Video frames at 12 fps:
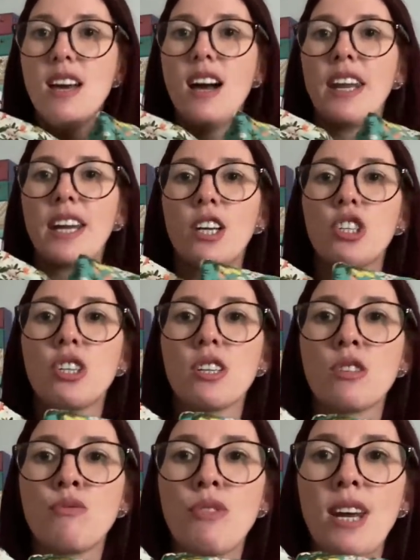and I could
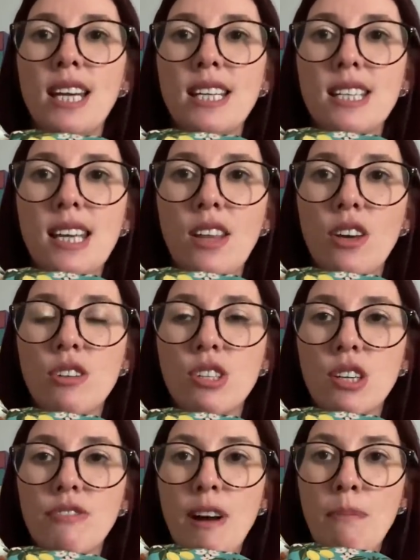just really see those
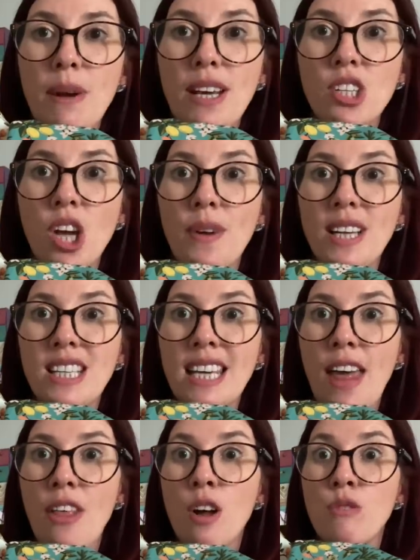two fabrics going
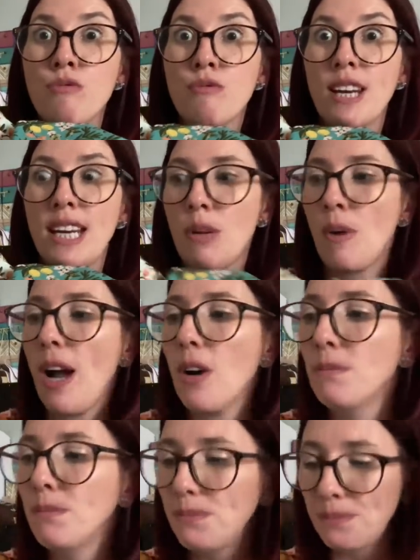together really well.